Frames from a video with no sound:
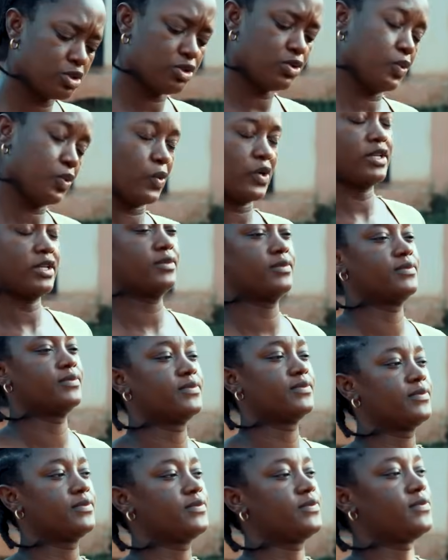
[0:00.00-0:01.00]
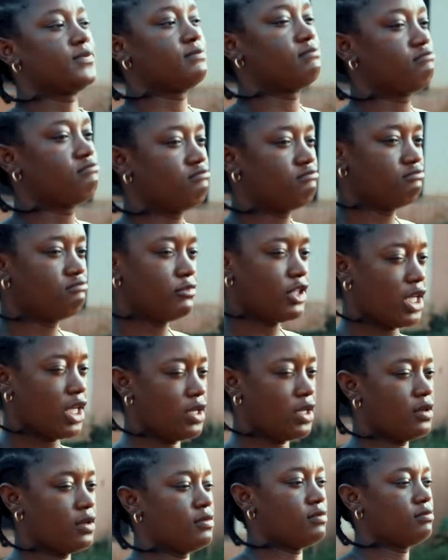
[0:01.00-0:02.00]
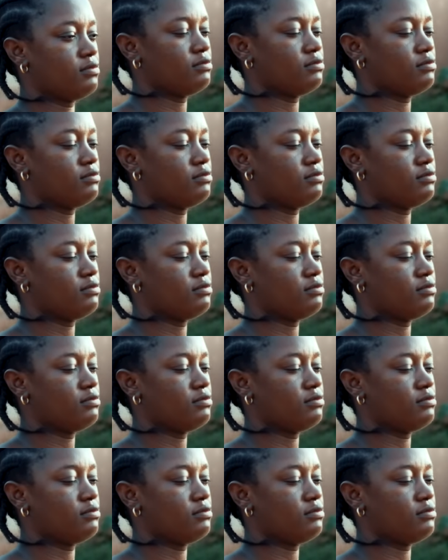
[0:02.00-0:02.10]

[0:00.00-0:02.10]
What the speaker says: to the queen. Then.